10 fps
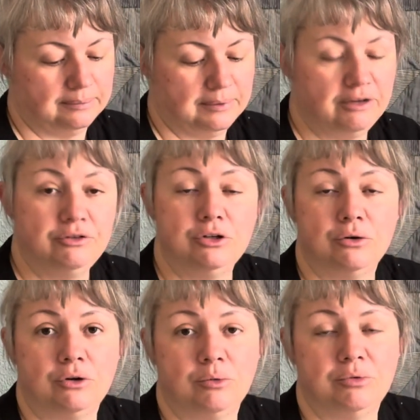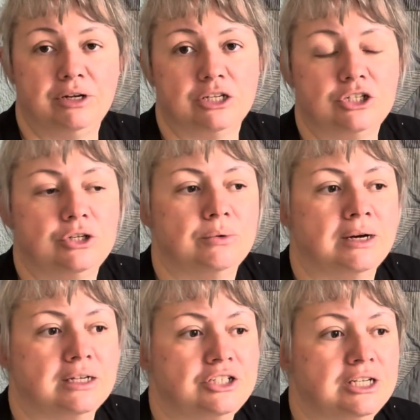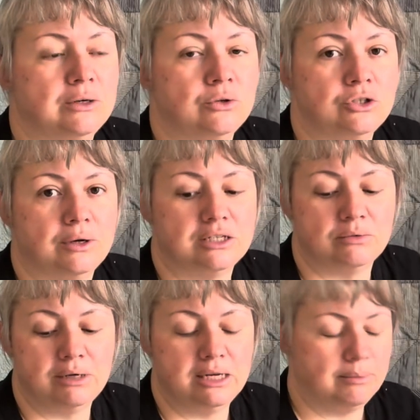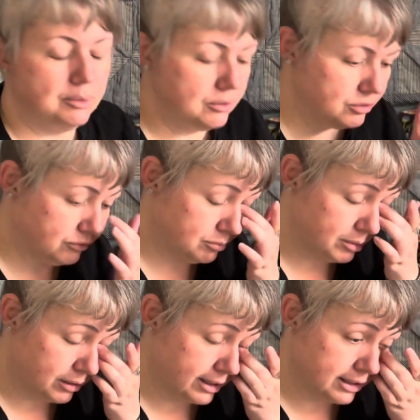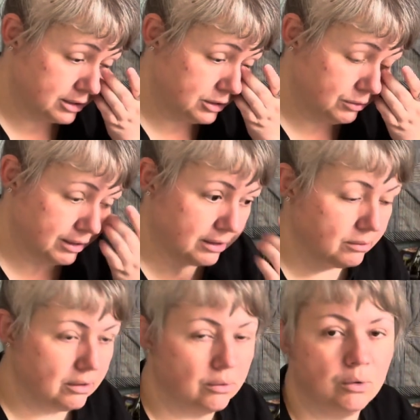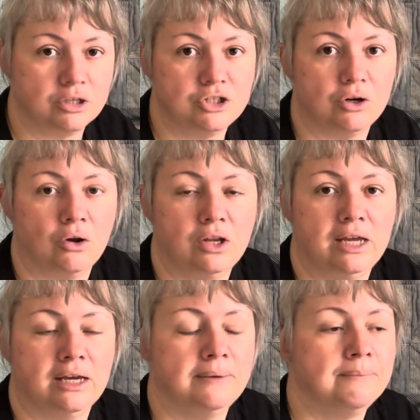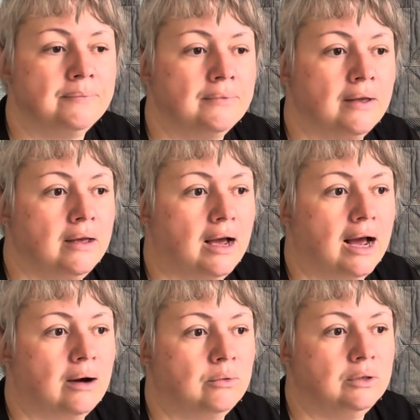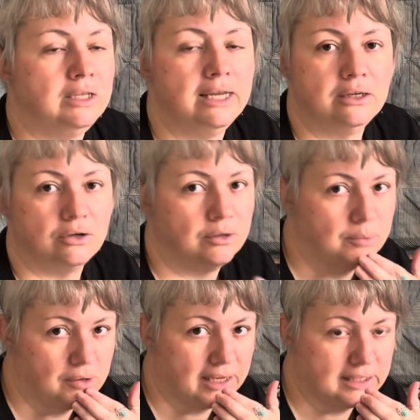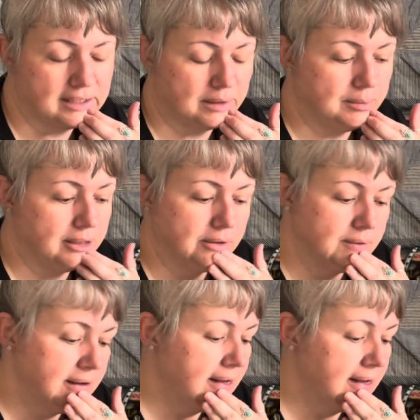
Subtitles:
If you don't know Marina Skewer, she also has a really beautiful podcast you can watch on here. I will link her podcast down below.